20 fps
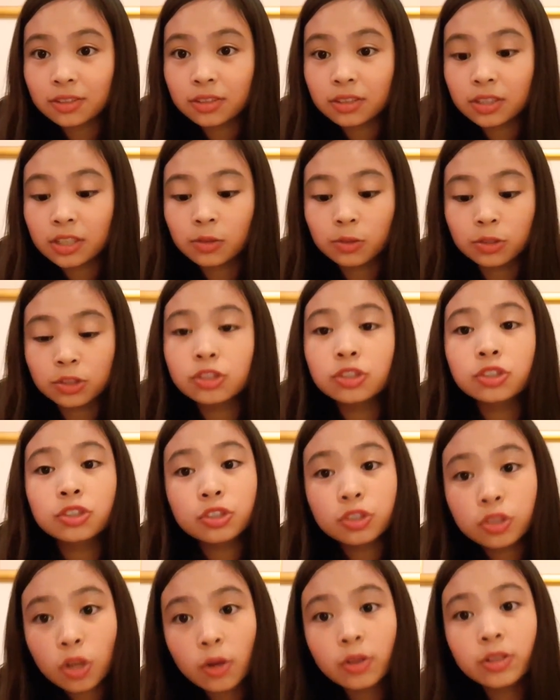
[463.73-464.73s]
It was
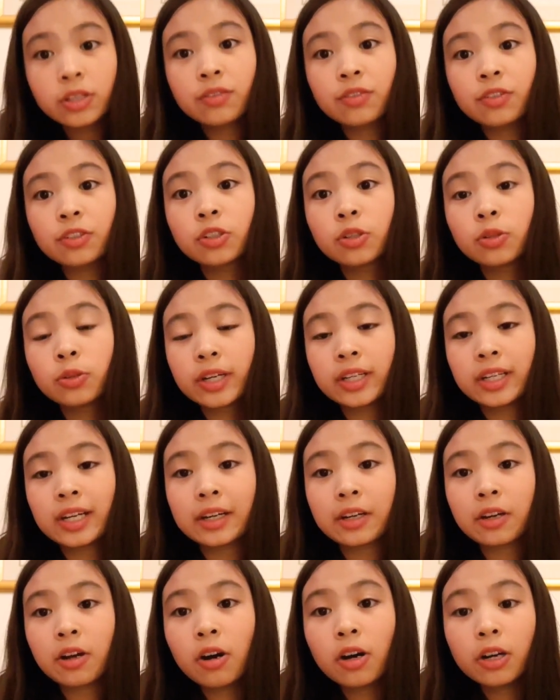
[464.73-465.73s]
so difficult, and I
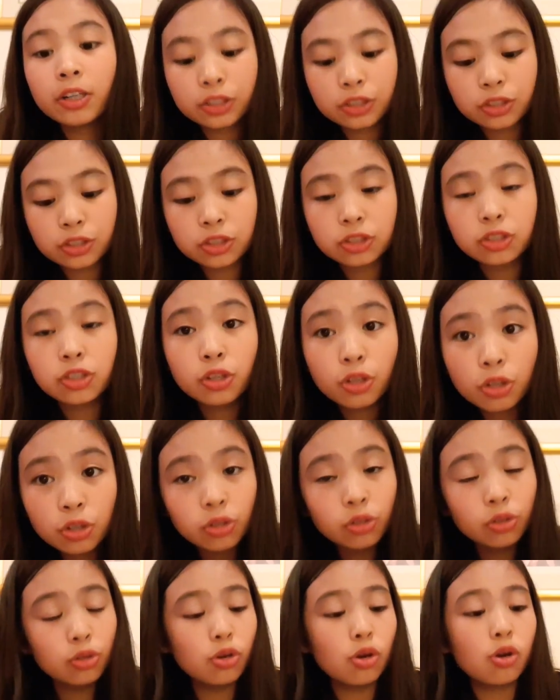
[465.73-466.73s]
cut
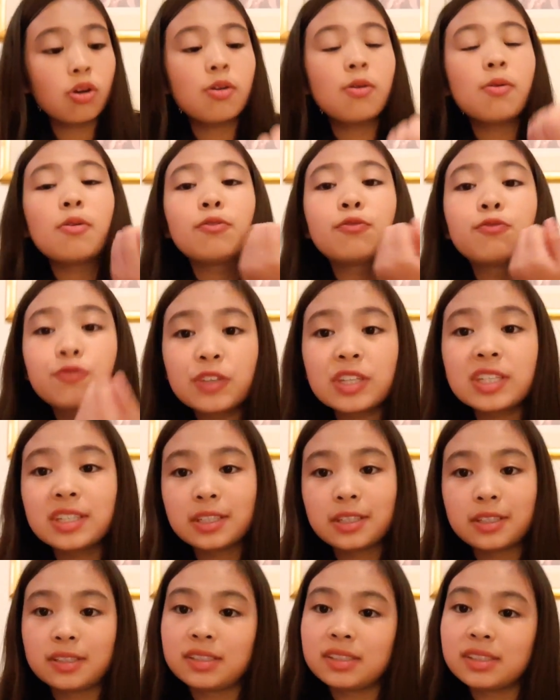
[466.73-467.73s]
2
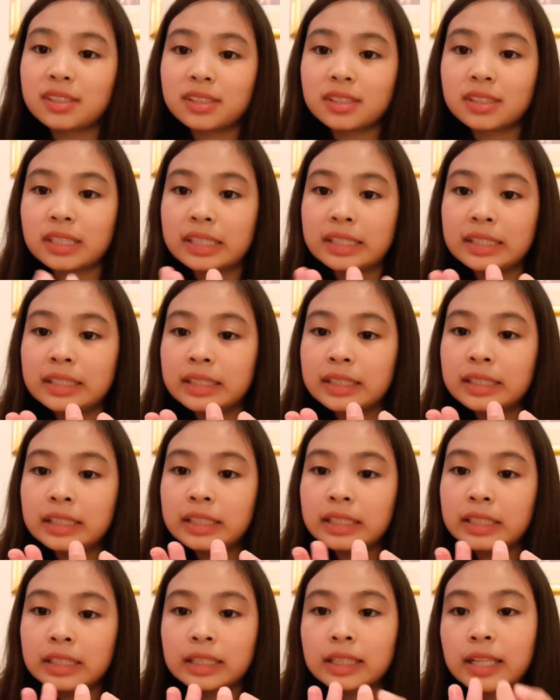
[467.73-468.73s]
fingers.
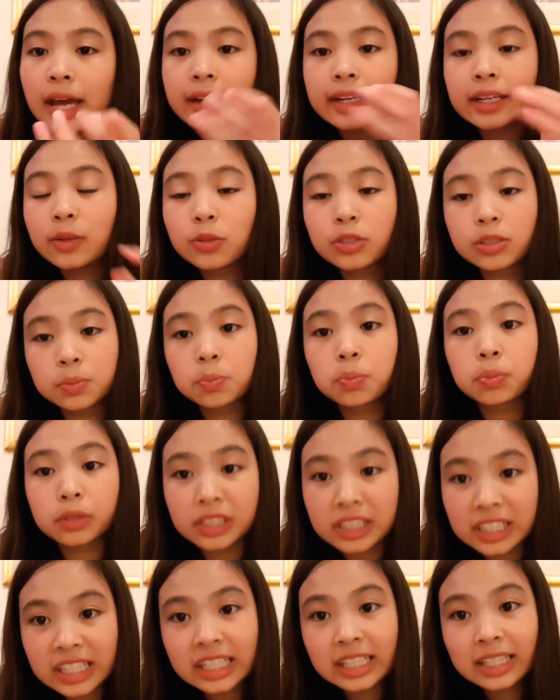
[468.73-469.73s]
Like, it was
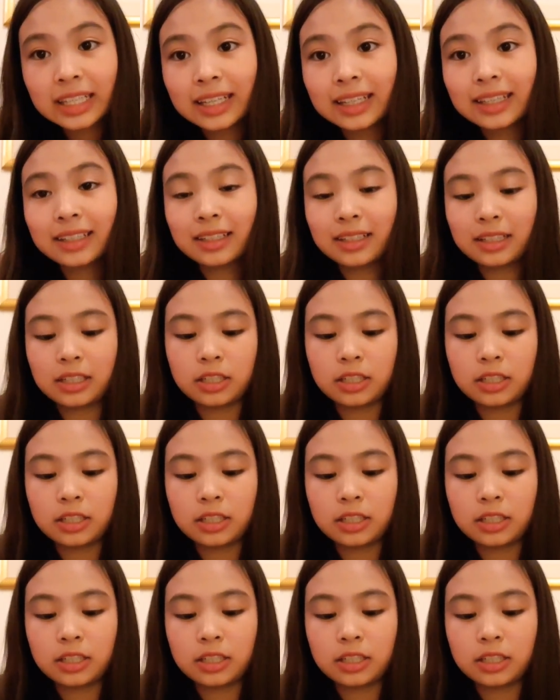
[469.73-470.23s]
bleeding.